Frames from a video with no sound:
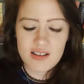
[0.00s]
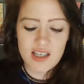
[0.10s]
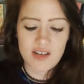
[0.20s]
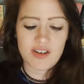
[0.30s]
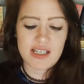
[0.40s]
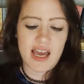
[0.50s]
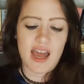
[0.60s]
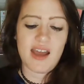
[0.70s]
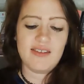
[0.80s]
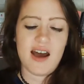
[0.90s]
give or
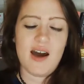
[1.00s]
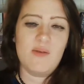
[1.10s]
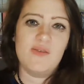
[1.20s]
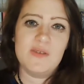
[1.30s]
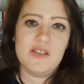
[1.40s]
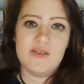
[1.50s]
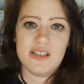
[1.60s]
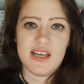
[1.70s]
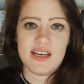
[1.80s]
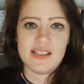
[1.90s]
take, that we've been doing
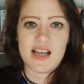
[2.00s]
this,